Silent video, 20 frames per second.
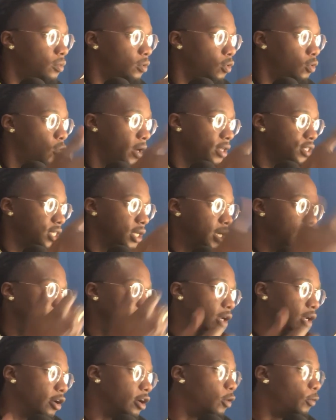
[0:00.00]
want to
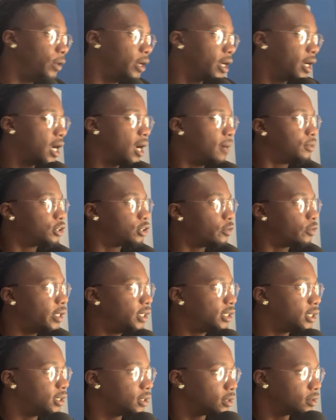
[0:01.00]
unlearn when it comes to
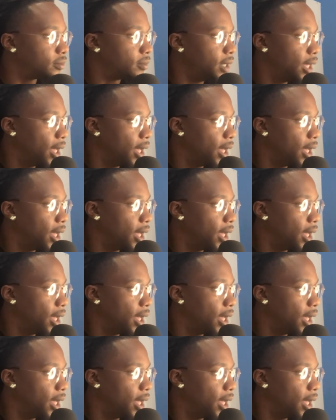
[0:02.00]
racism?